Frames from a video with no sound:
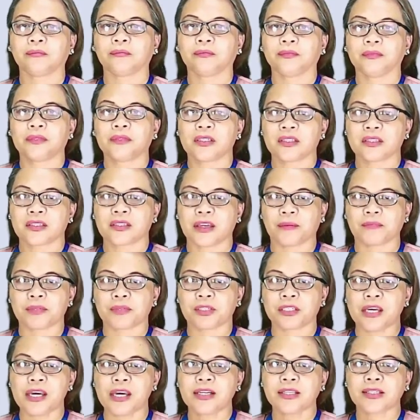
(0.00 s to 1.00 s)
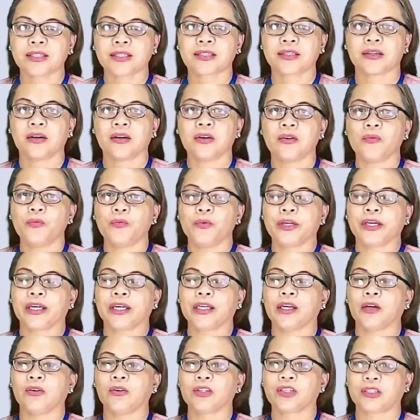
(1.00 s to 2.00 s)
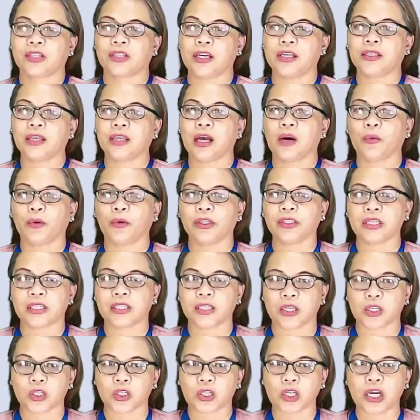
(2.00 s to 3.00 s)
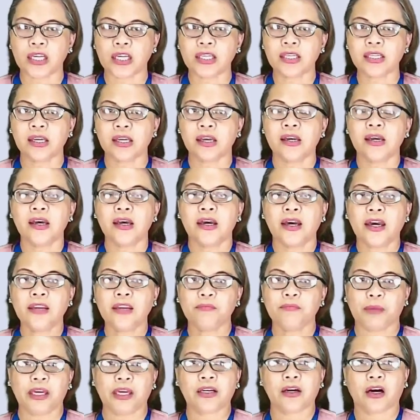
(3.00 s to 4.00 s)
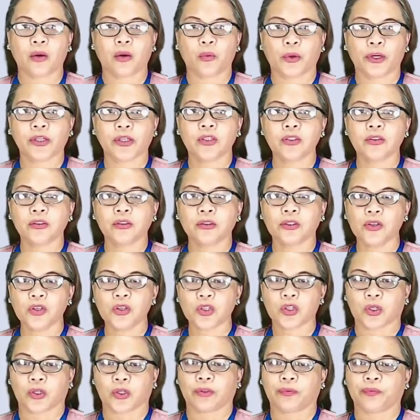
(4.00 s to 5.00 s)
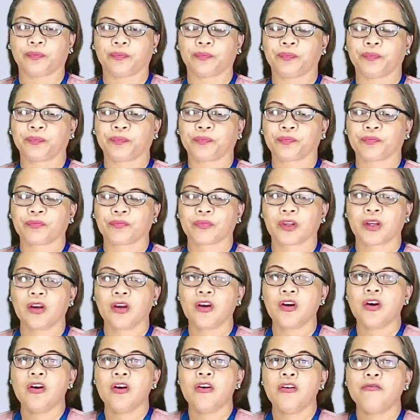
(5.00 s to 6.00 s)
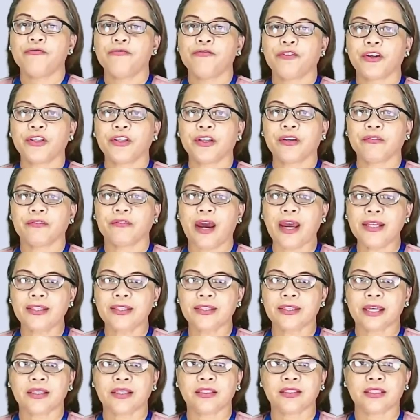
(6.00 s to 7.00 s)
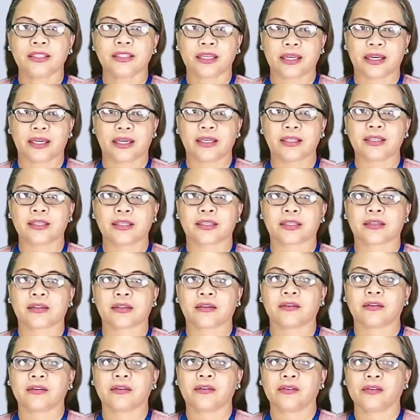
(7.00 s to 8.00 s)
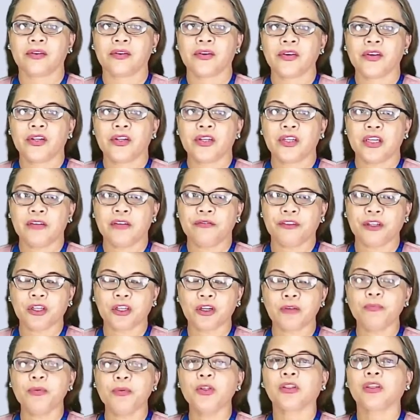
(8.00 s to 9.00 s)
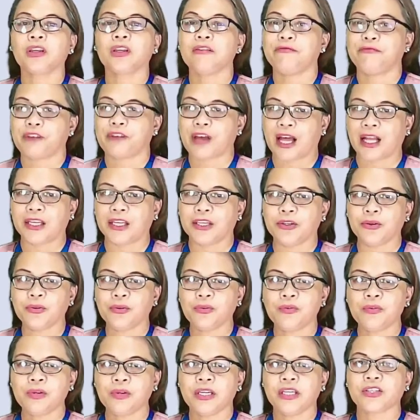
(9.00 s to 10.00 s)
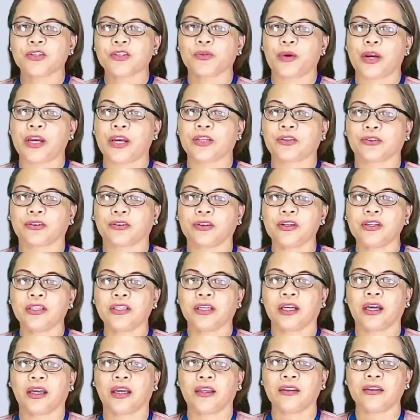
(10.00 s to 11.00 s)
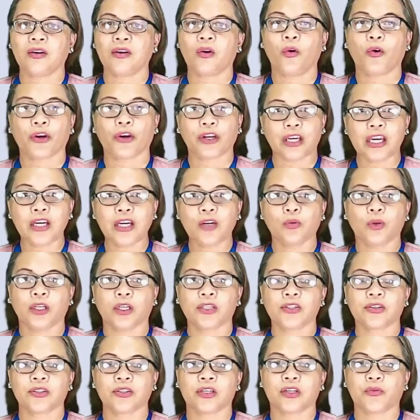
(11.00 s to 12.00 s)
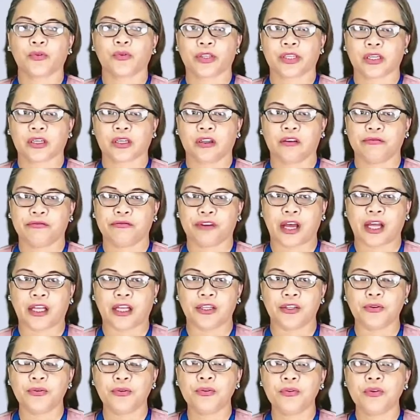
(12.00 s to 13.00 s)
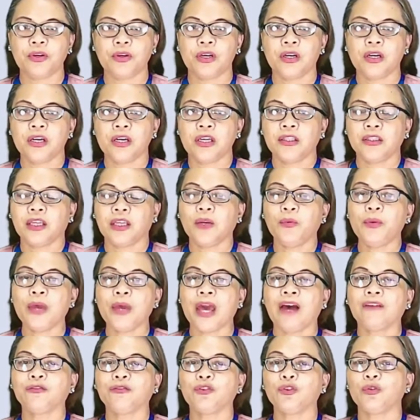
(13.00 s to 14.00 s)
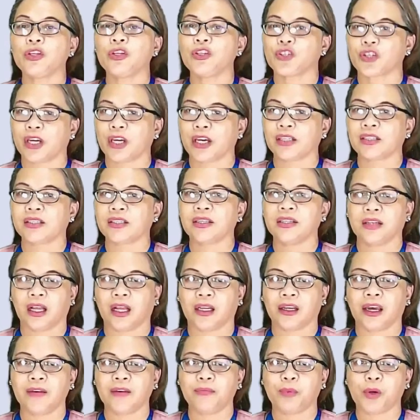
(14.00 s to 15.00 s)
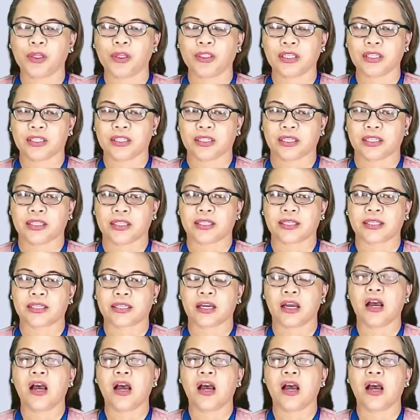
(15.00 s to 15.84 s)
step 6, we can now state our decision and make our conclusion. For the right-tailed test, if the computed value is greater than or equal to the critical value, then we have to reject the null hypothesis.